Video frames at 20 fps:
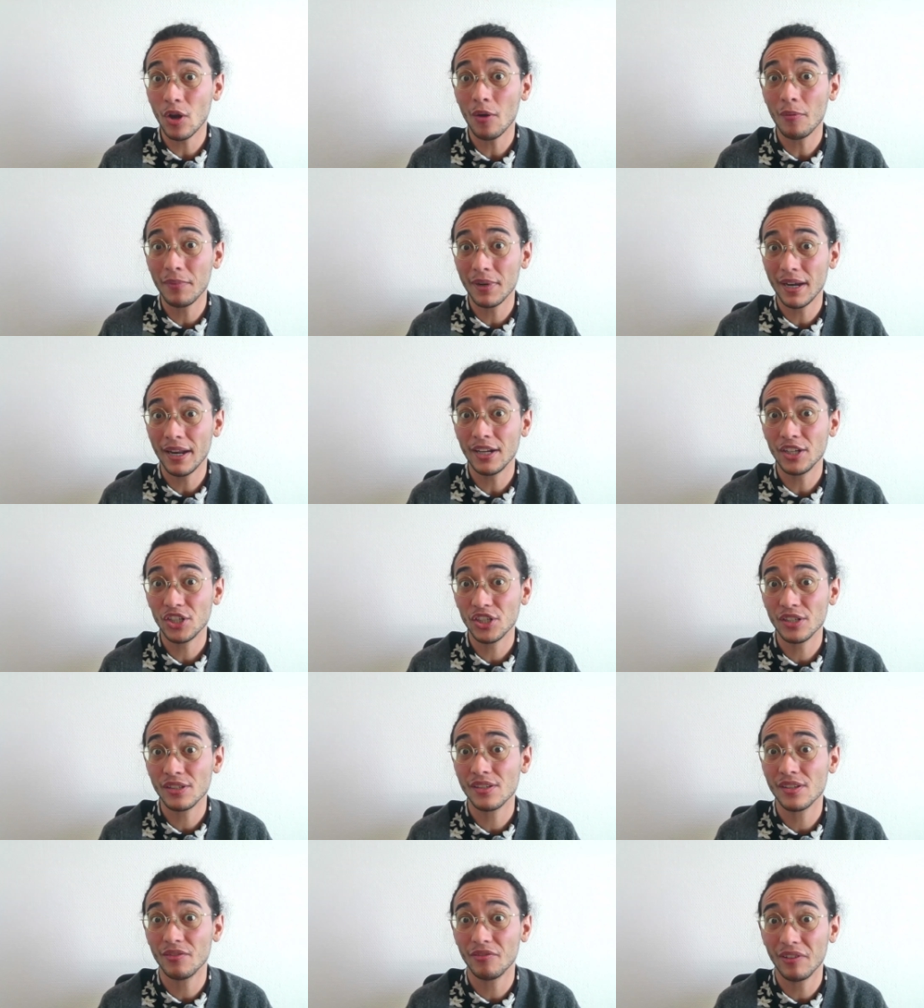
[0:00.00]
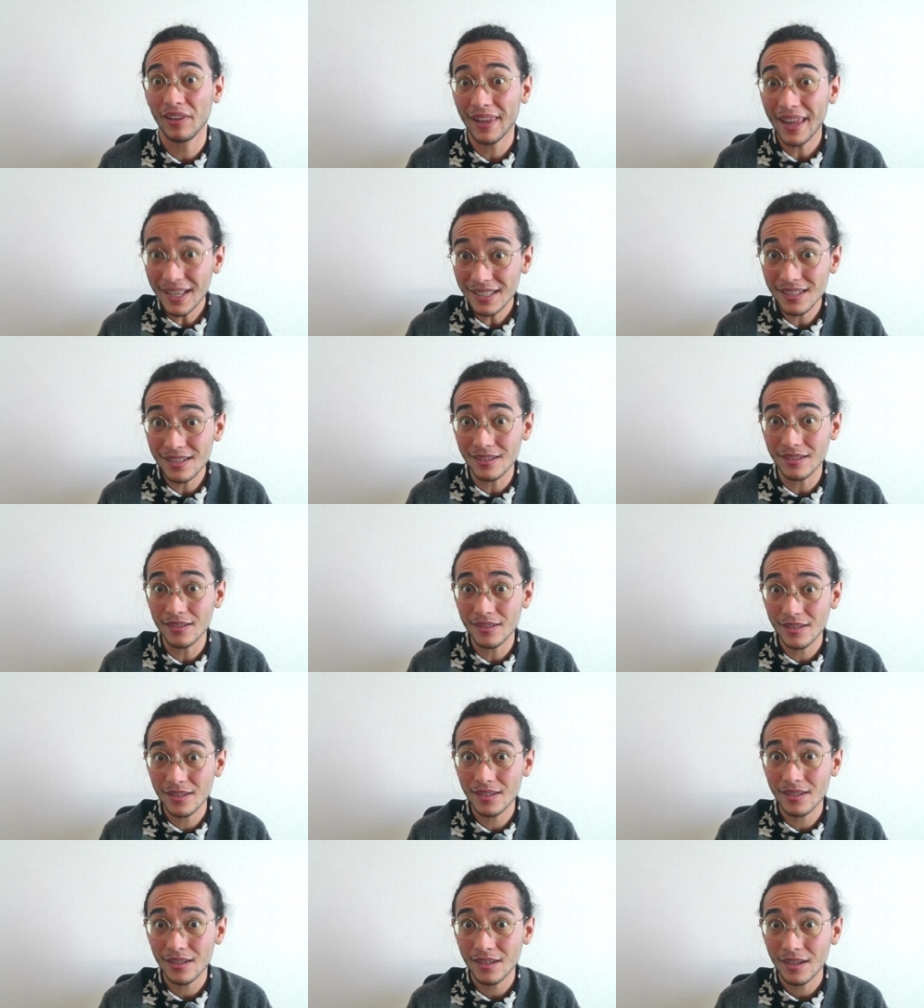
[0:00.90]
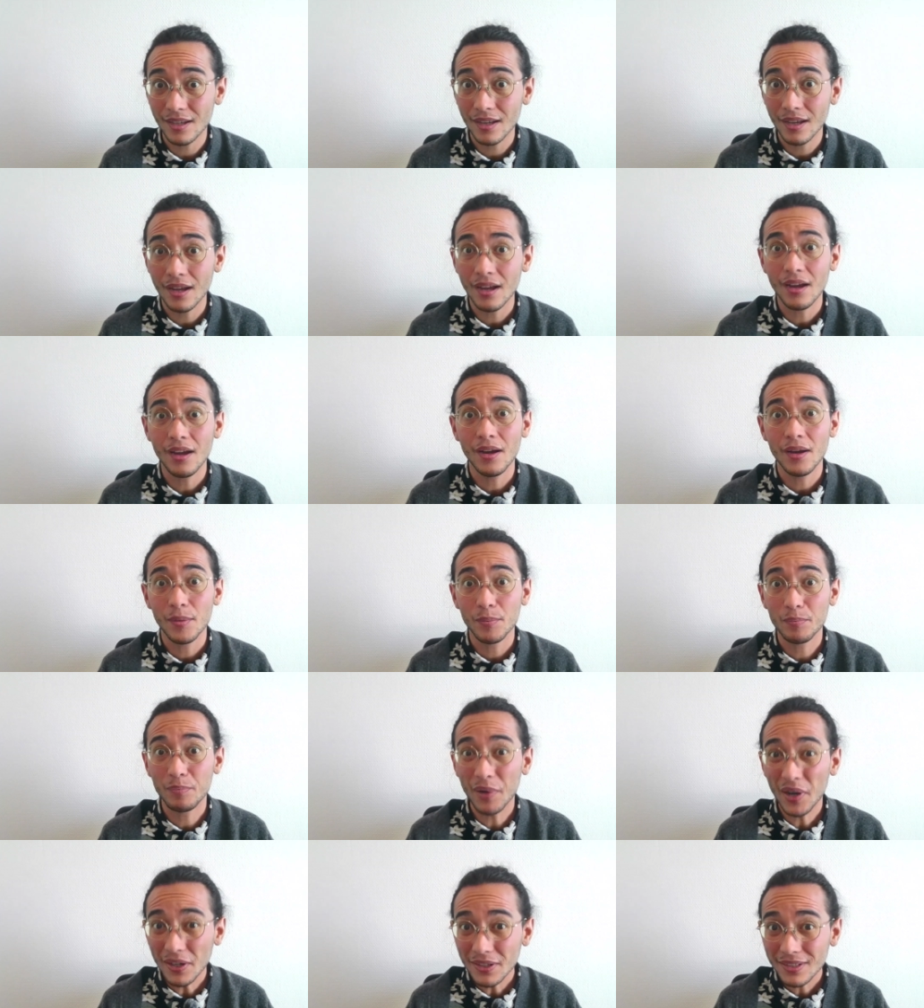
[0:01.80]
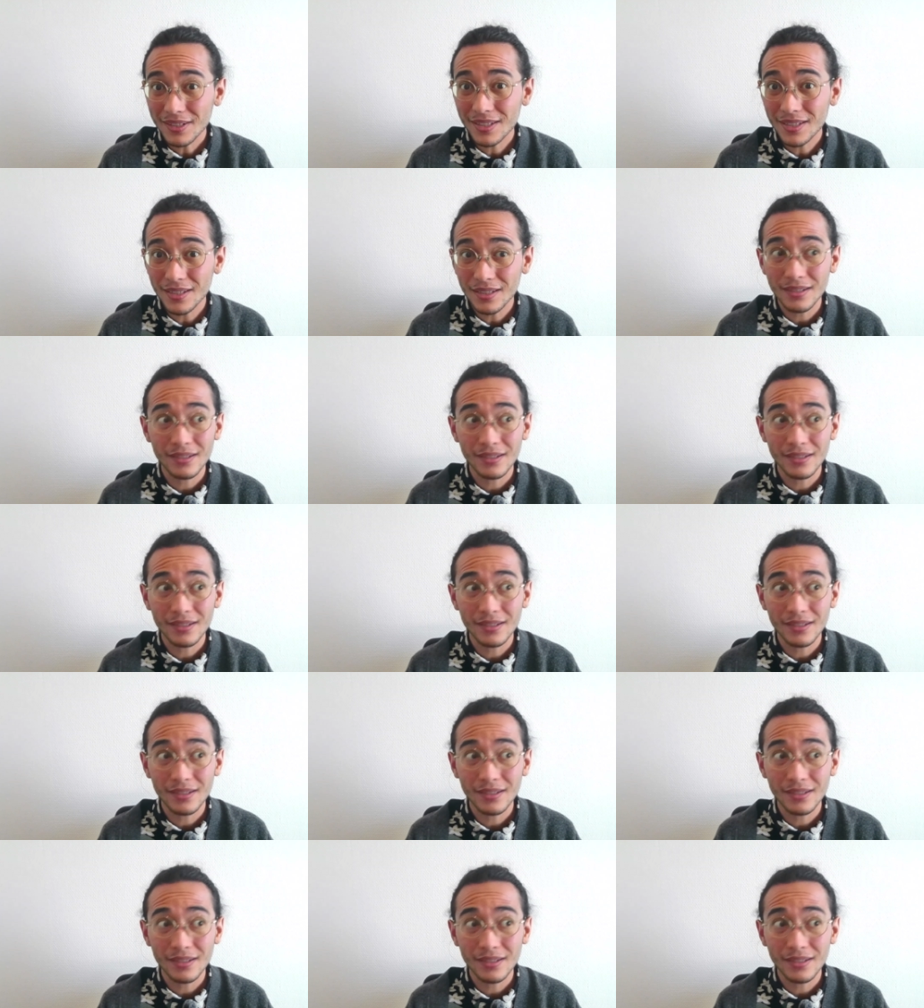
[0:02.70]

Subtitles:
combinations of letters, but